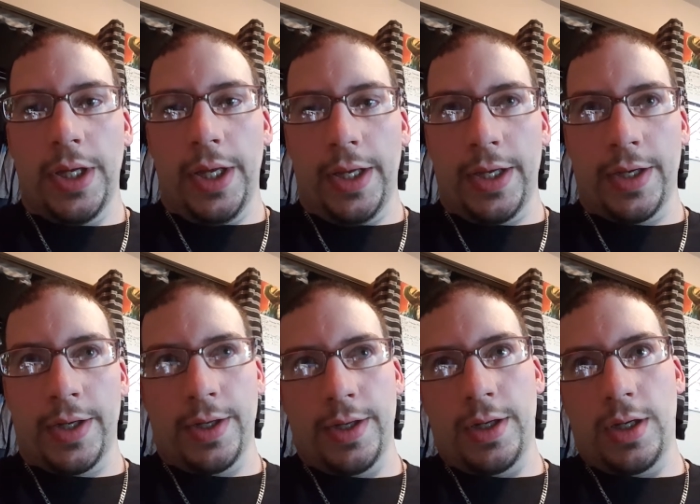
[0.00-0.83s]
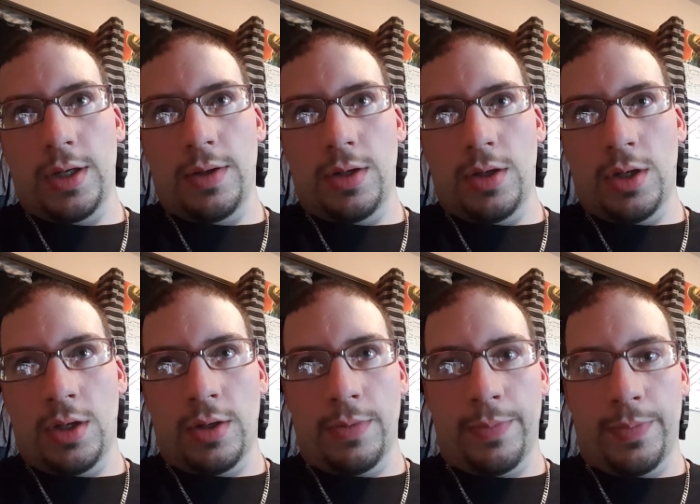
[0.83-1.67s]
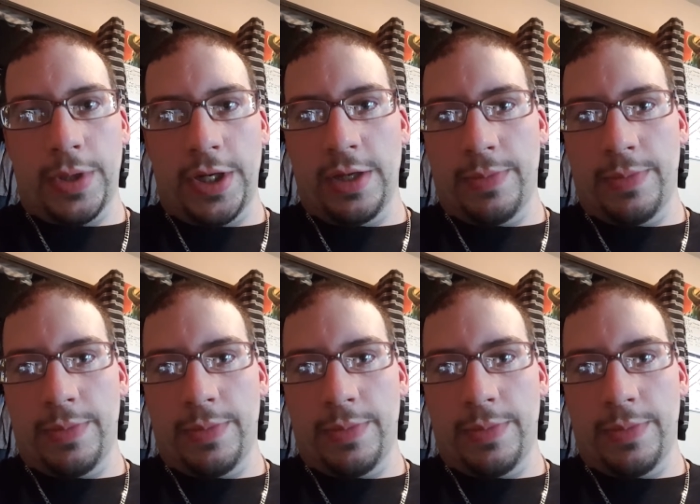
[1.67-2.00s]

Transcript: and a buddy of